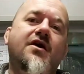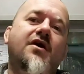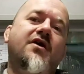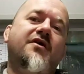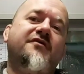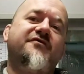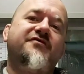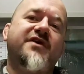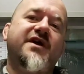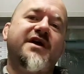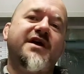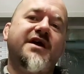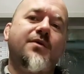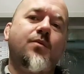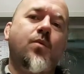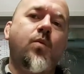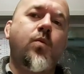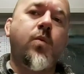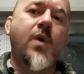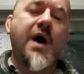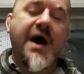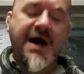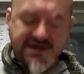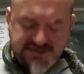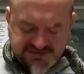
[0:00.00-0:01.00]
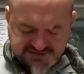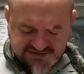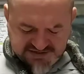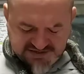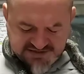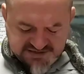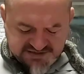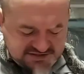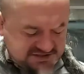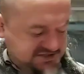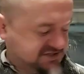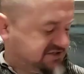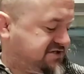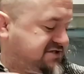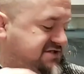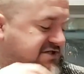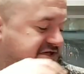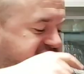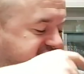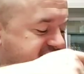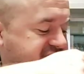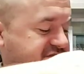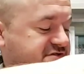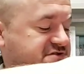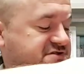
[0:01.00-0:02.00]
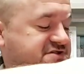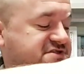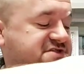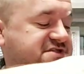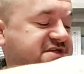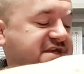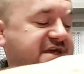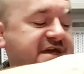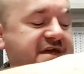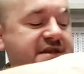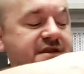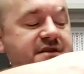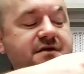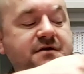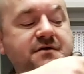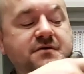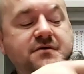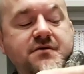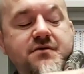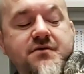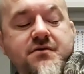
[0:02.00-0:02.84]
of white interstitial skin